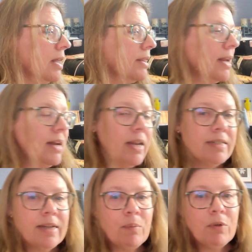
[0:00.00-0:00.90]
Then
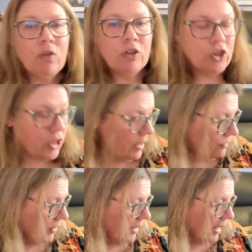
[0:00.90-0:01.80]
next up we've got G
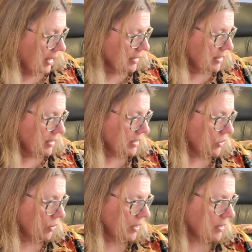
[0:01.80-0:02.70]
for glasses.
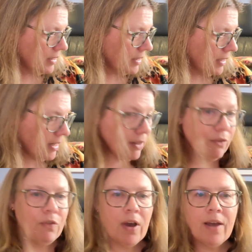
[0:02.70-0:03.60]
So this is another
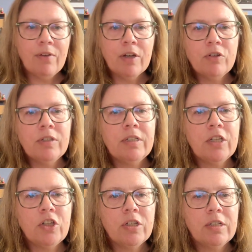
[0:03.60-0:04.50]
500
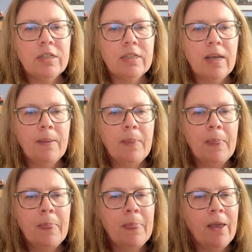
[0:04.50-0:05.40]
stitches,
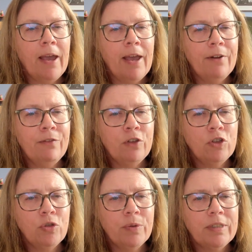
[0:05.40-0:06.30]
and I had a few
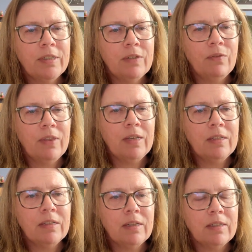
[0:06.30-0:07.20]
choices for
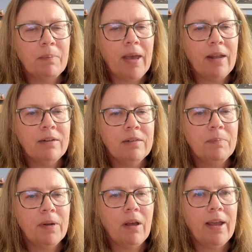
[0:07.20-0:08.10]
this as a pattern,
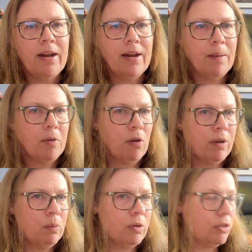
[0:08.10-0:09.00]
but I ended up
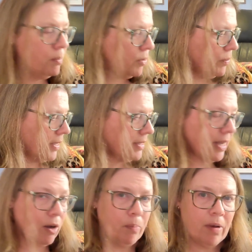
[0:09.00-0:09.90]
going with the Bluey
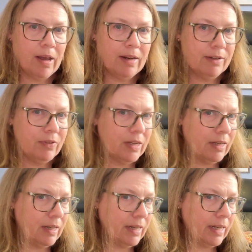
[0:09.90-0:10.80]
Sail by
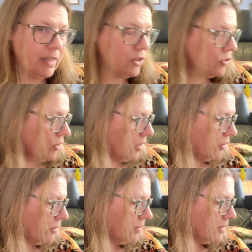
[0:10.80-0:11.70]
Olivia Lee
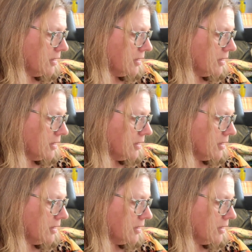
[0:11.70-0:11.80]
Studios.